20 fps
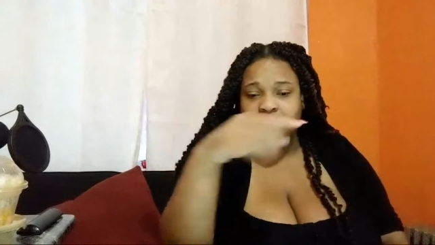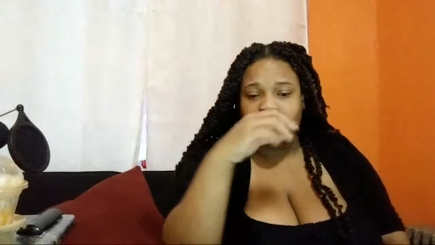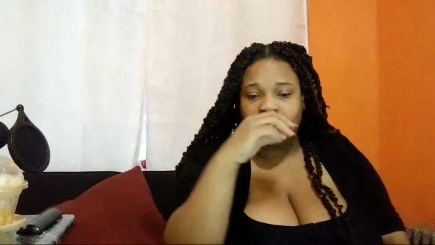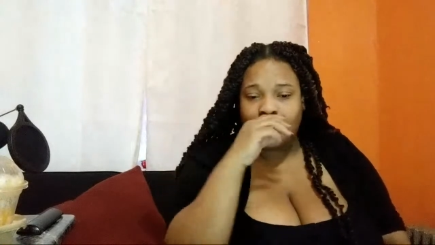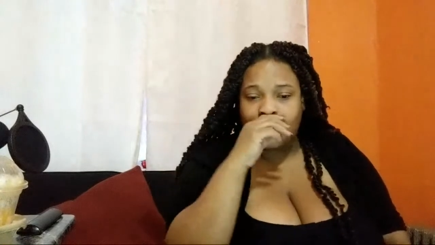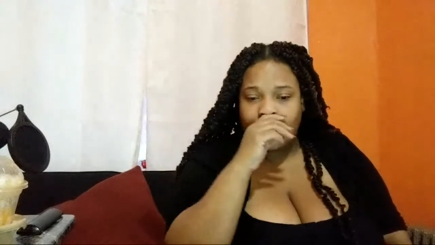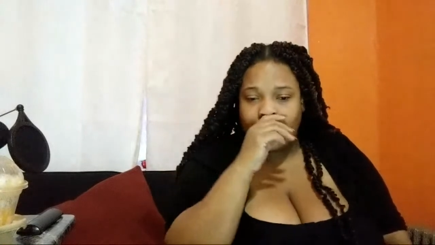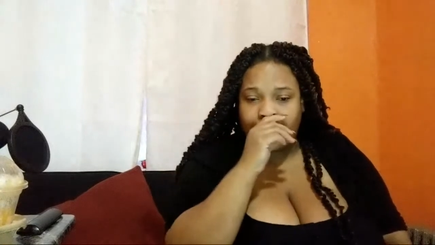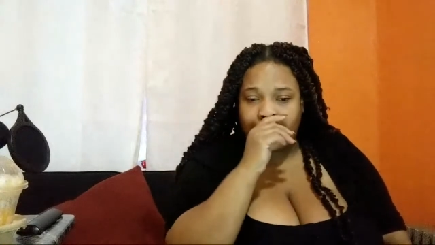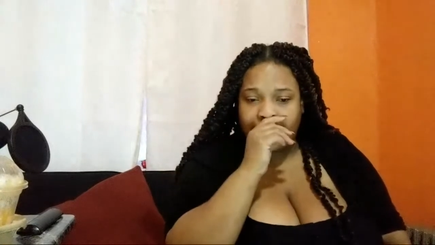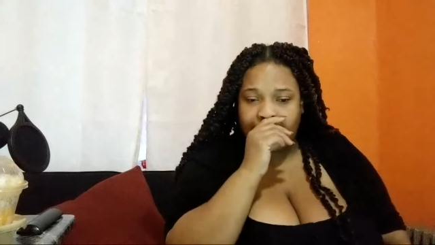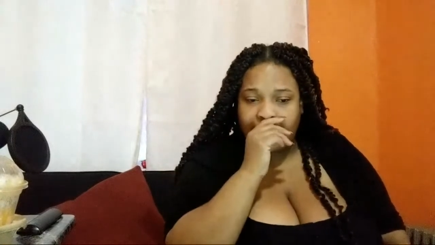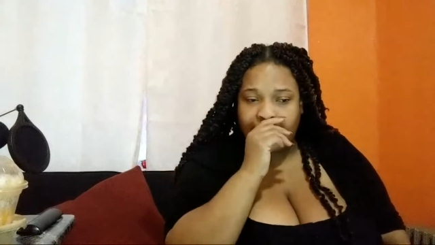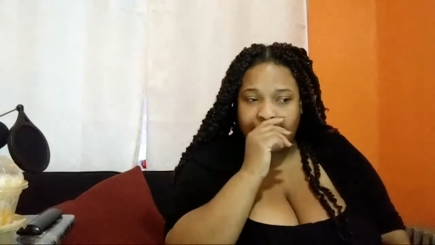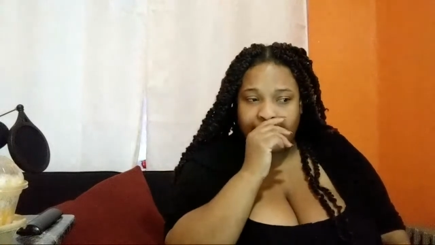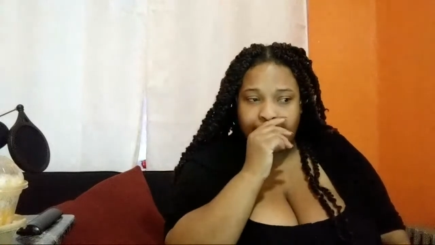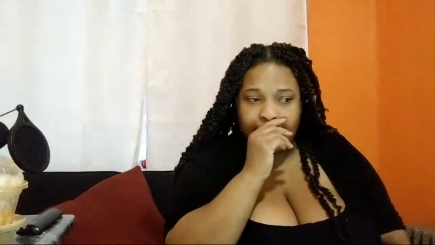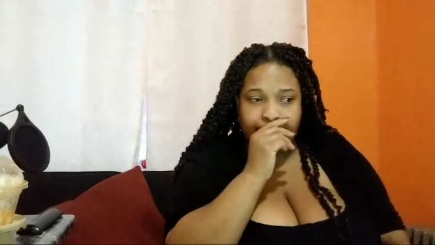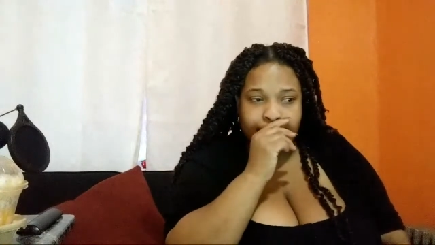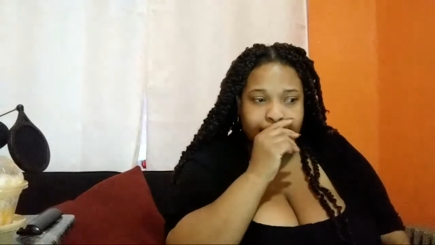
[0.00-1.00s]

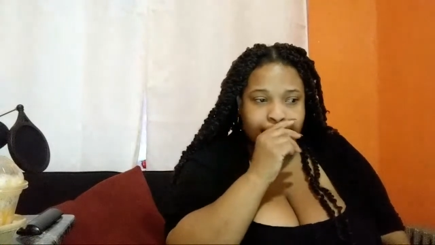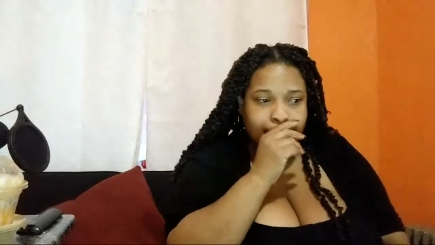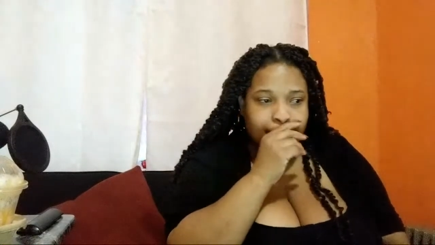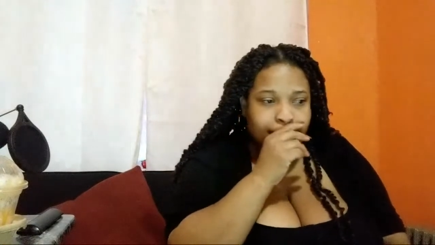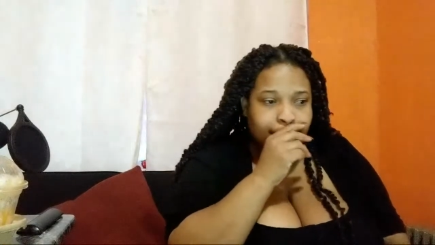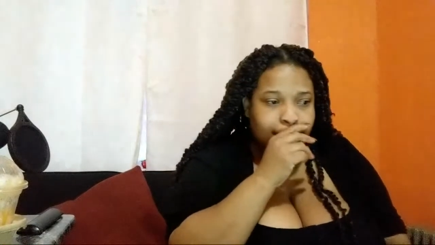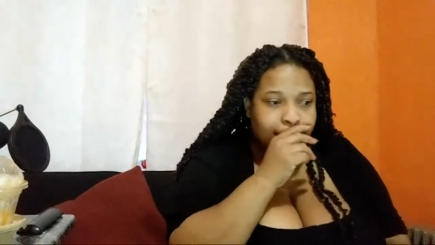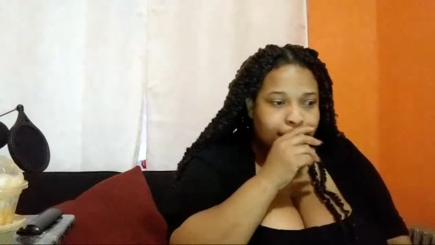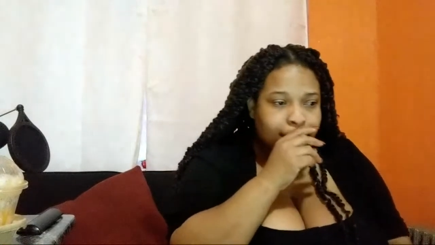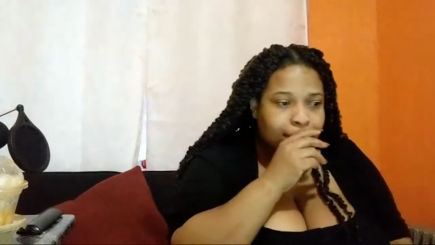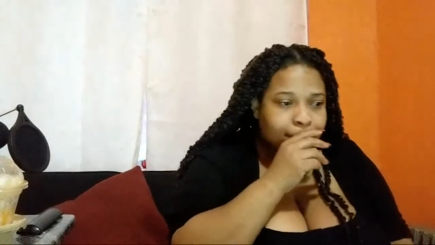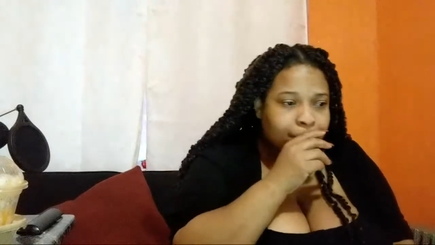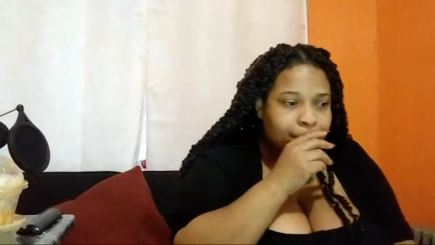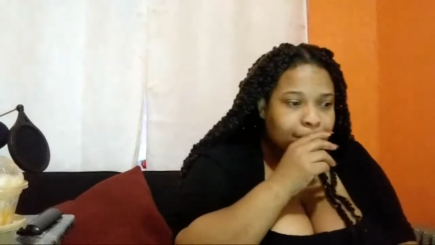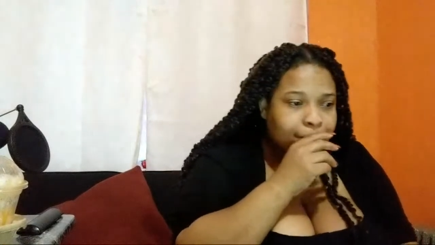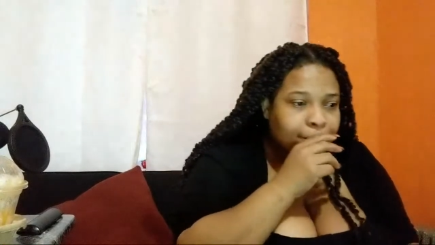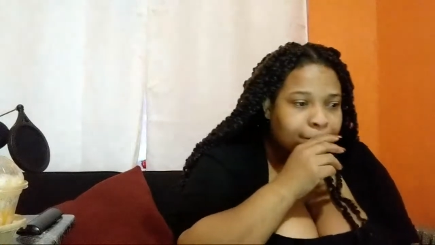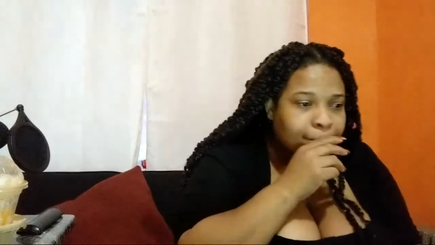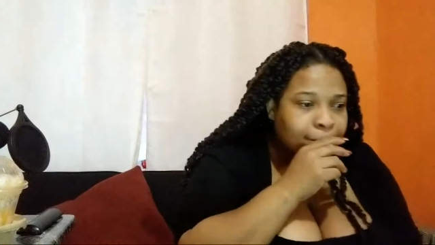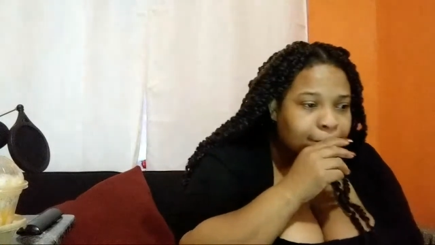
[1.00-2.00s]

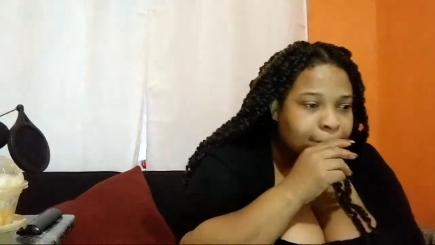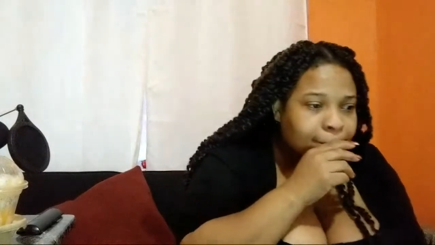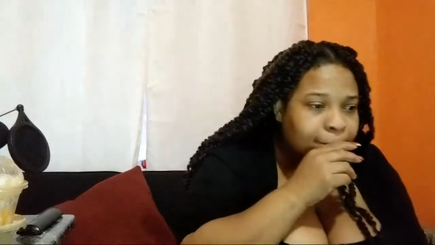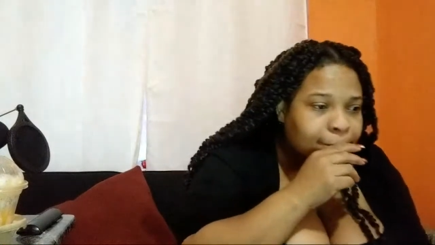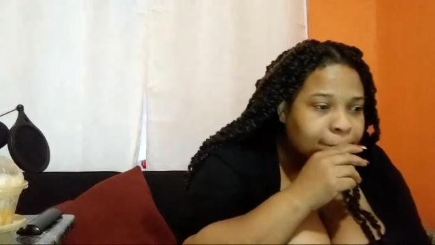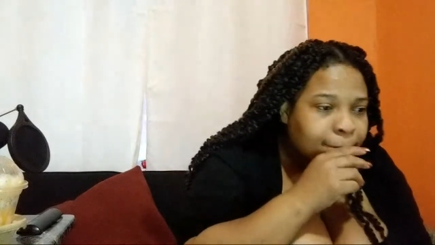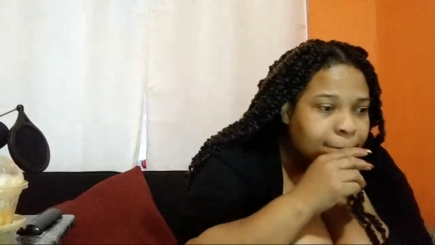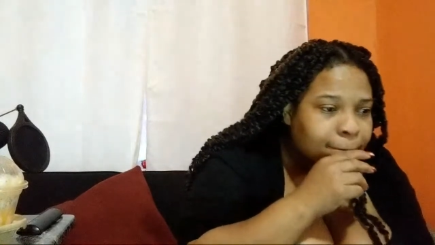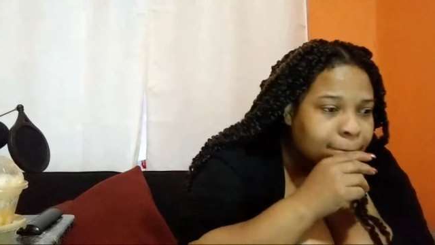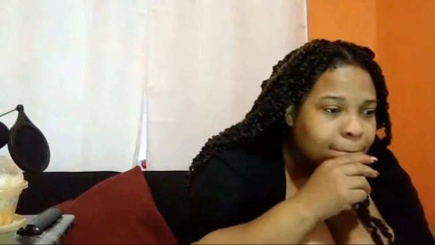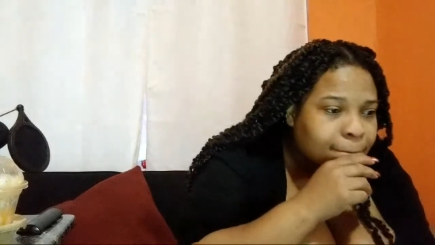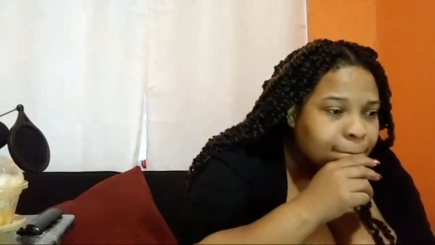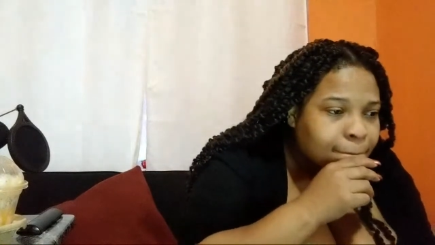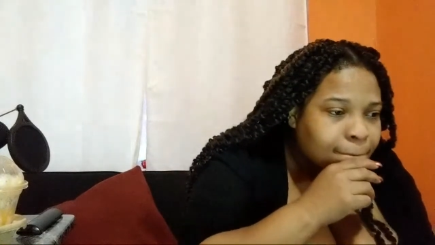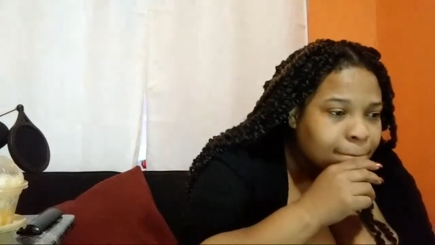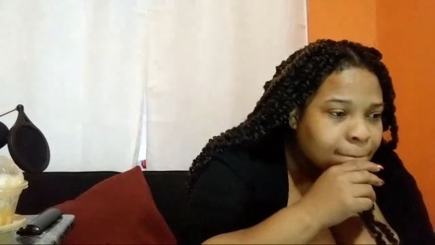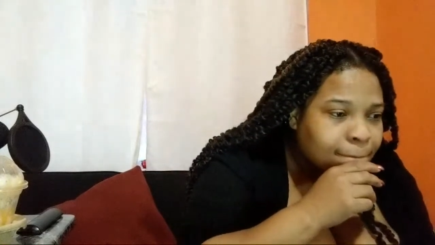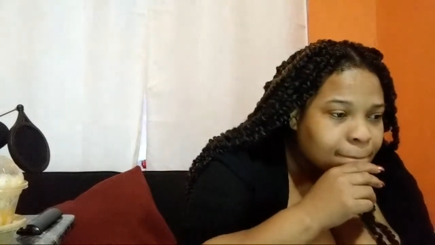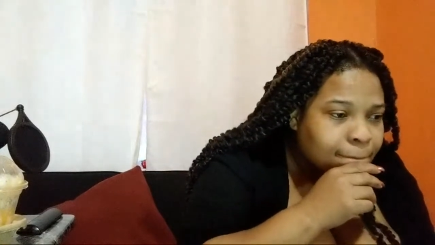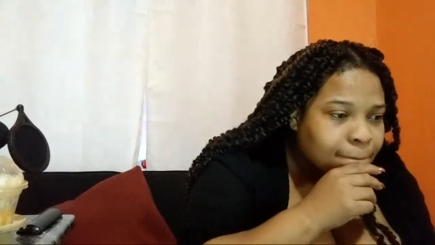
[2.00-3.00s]

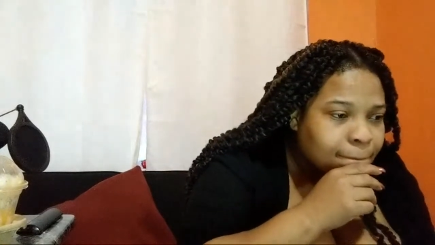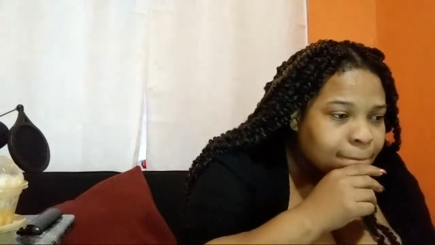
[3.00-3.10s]
Nobody speaks.